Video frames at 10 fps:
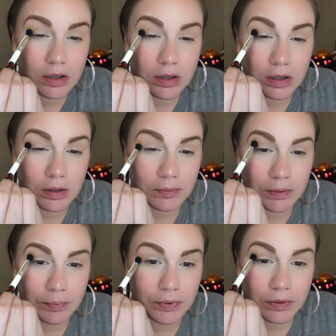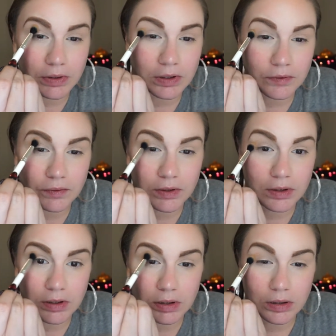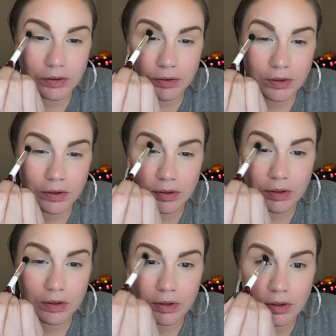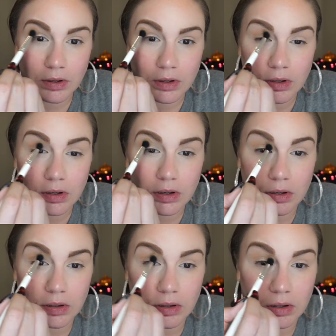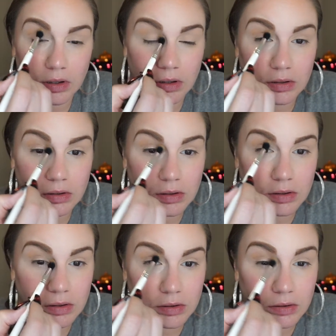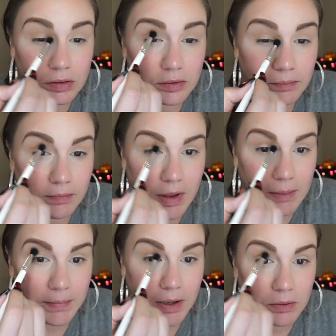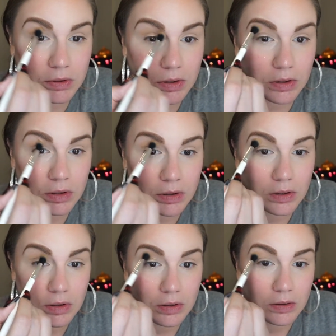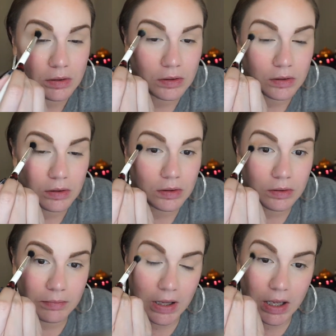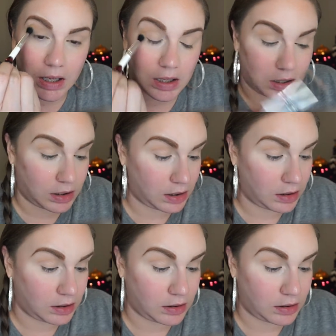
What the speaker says: And I'm going to put this here and then just map out my eye.